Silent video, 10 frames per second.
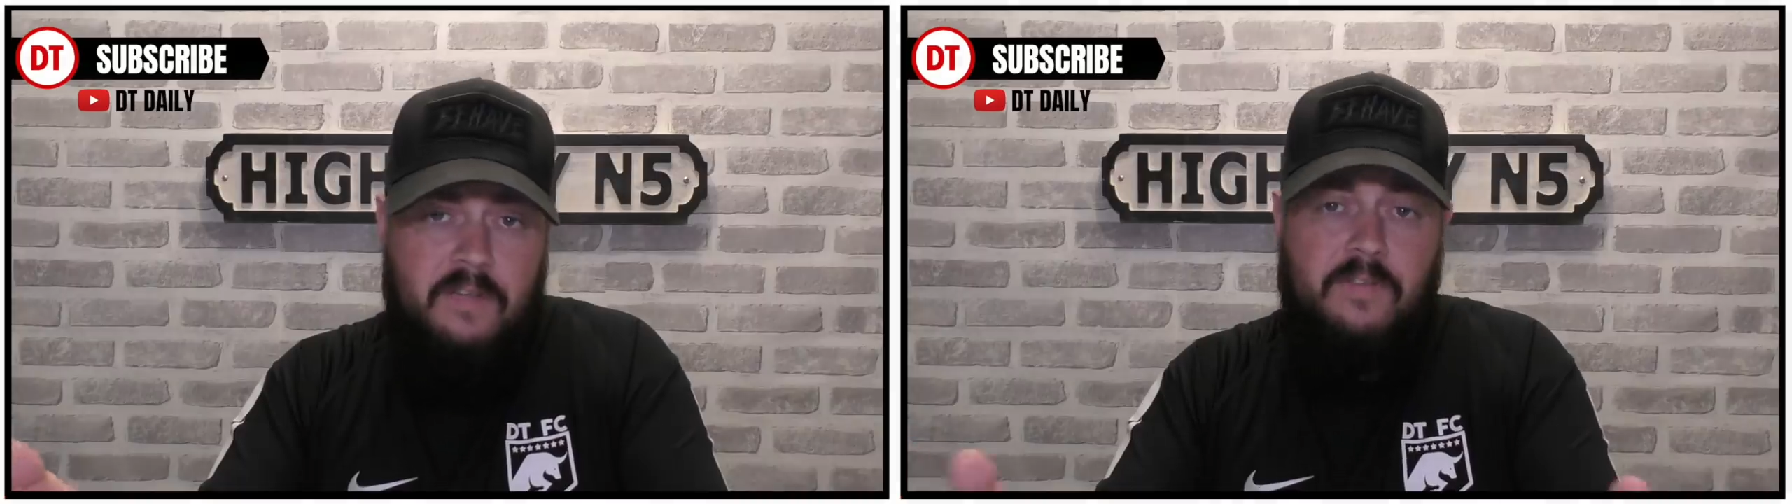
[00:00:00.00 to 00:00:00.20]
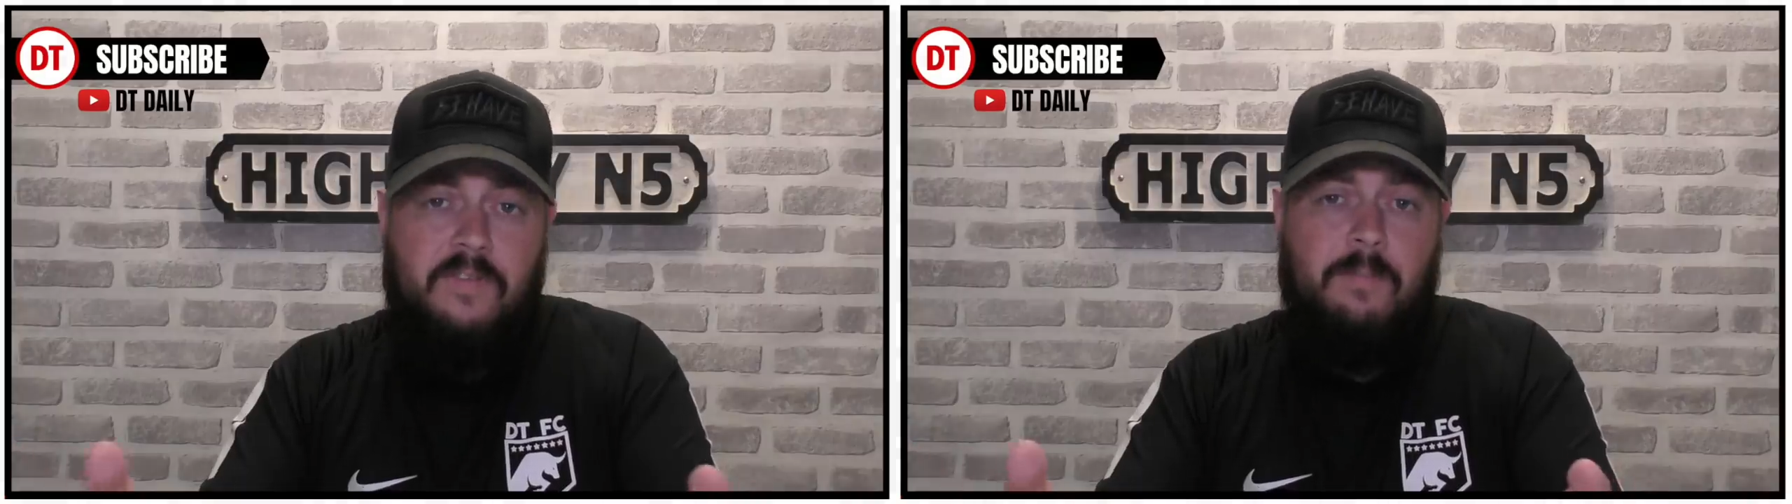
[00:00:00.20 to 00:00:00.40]

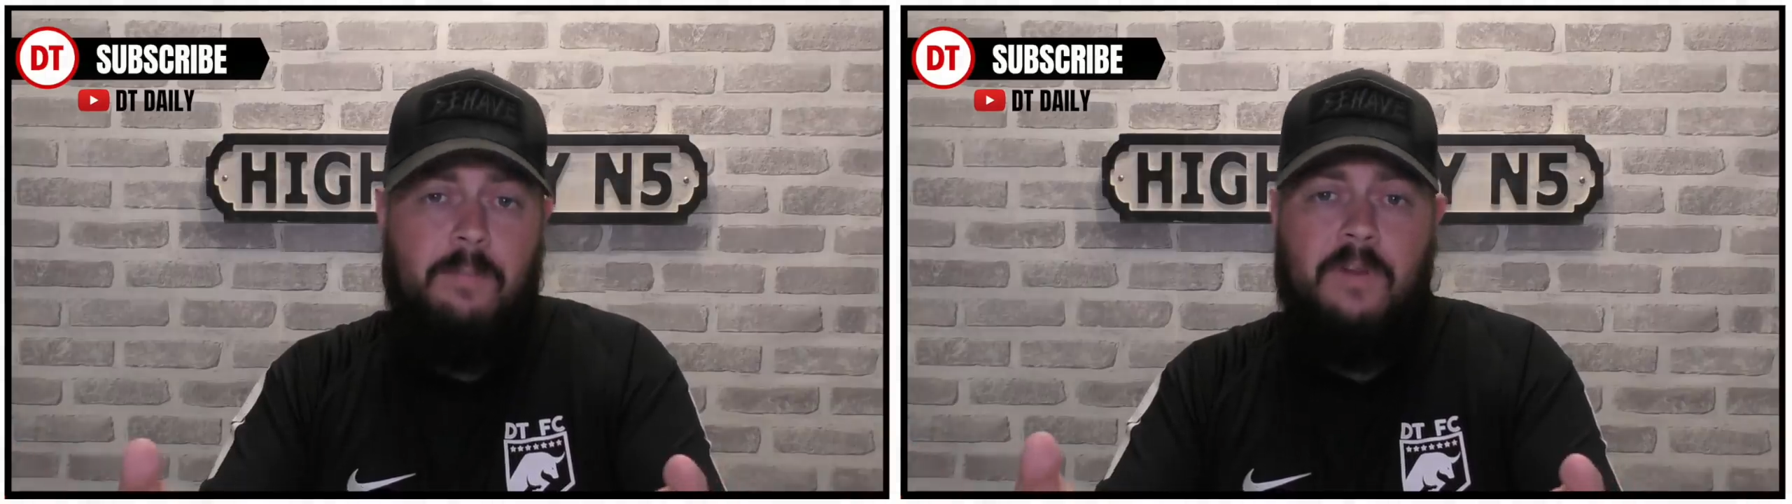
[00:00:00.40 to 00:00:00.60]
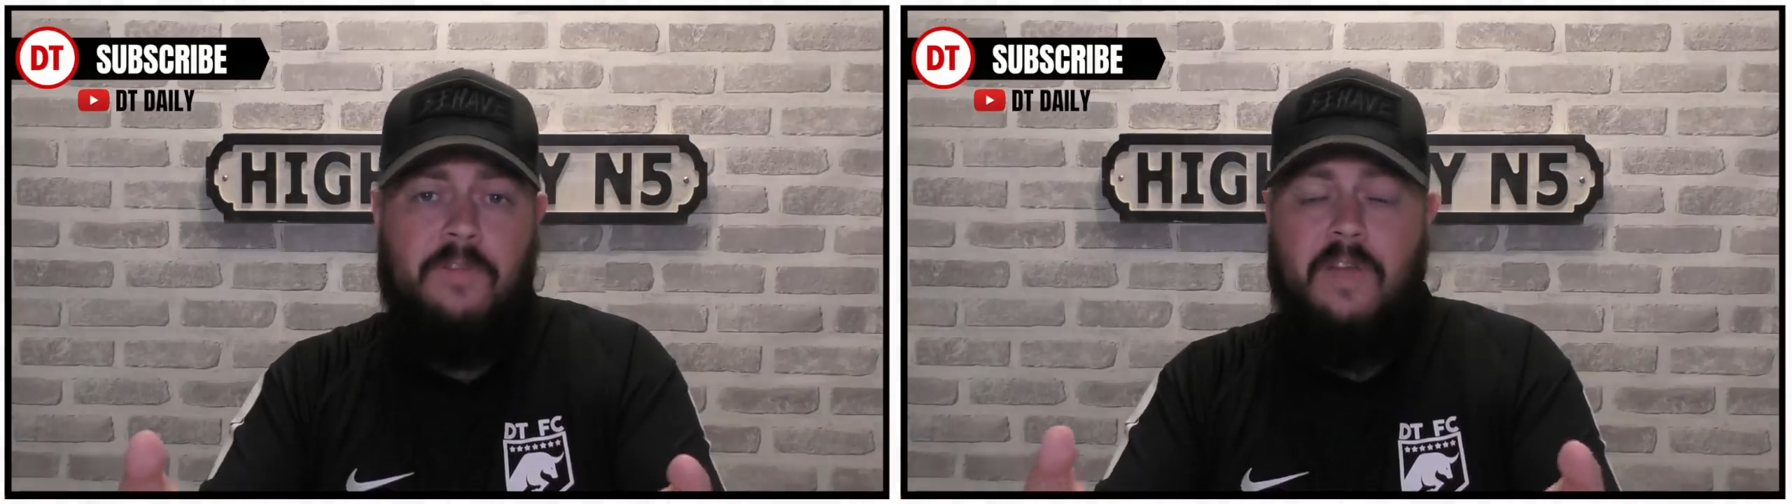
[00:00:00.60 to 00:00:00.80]
It's as
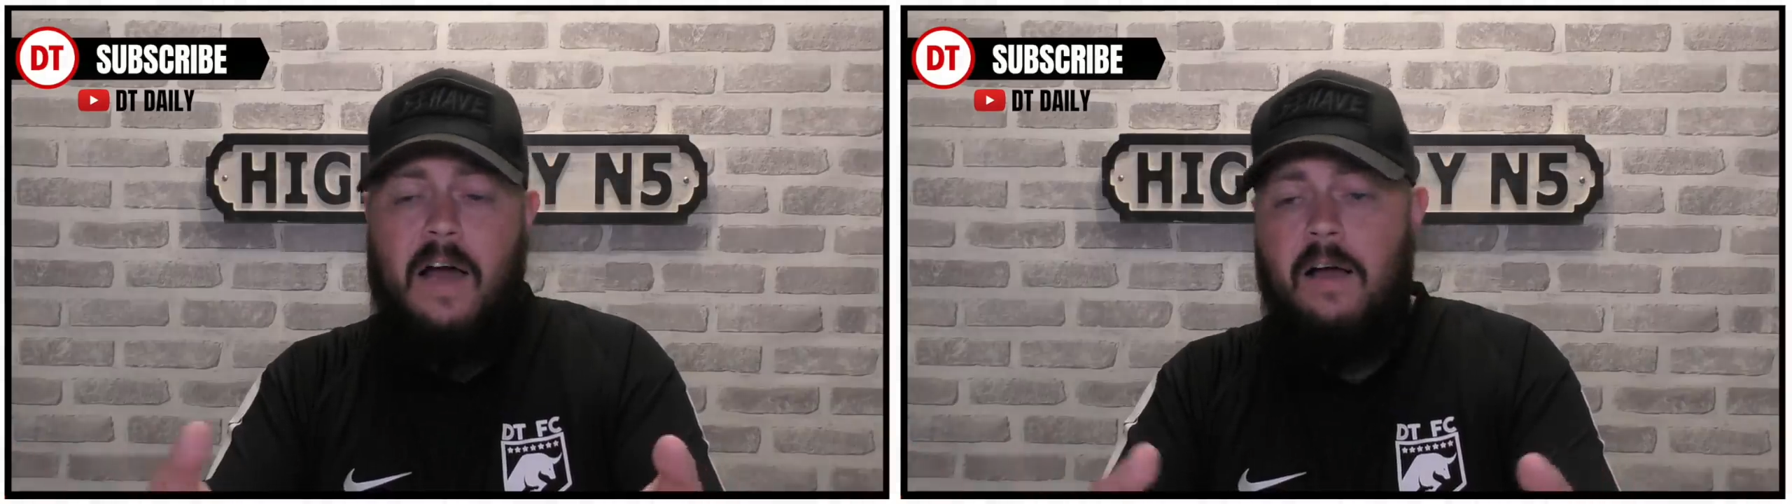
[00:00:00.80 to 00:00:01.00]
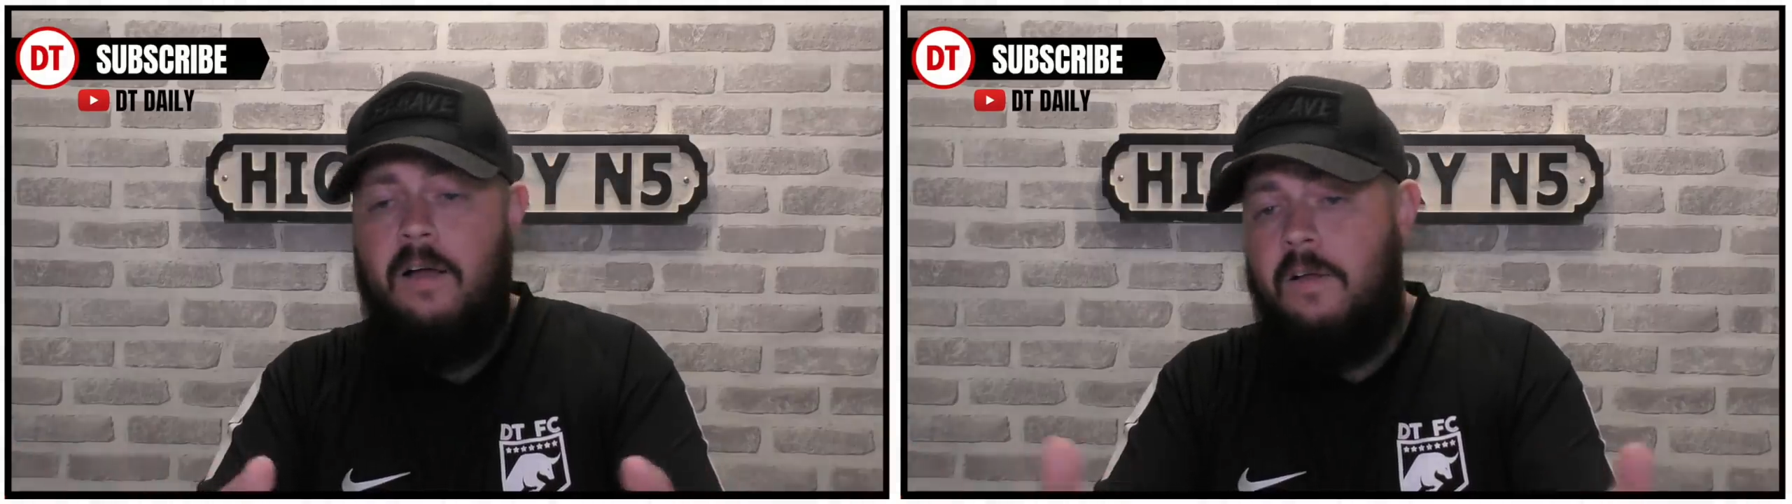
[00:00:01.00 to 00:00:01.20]
simple as
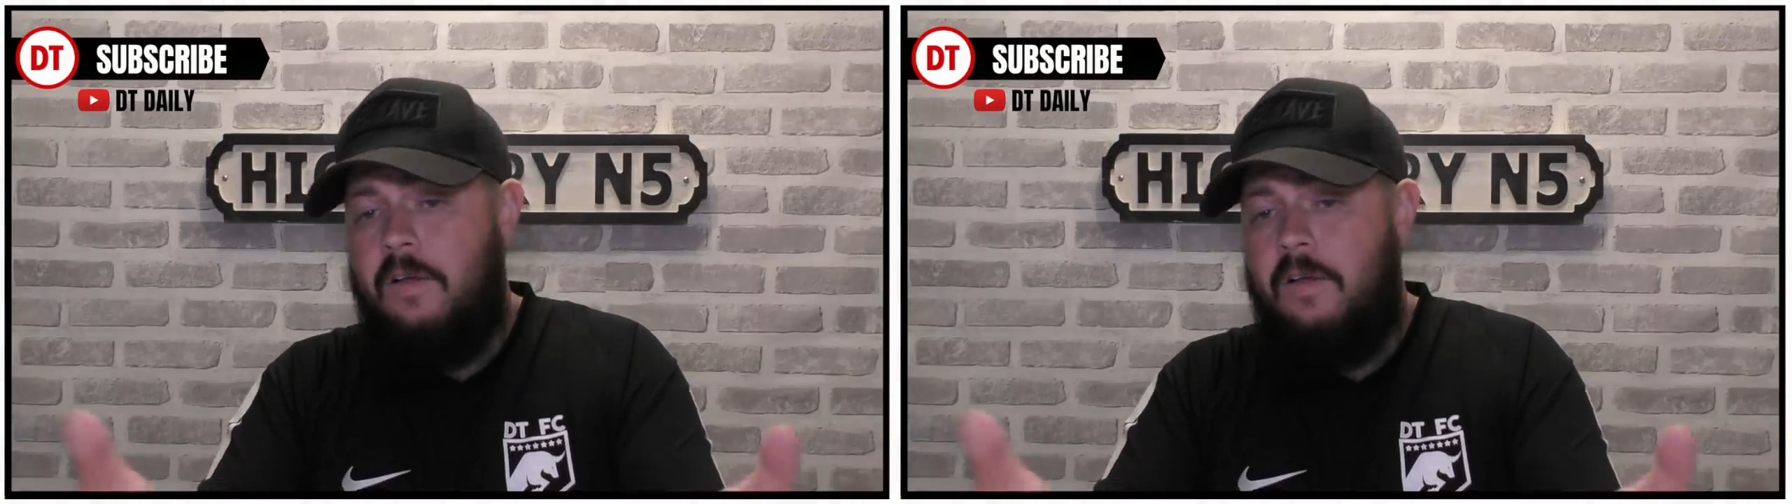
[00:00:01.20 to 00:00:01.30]
that.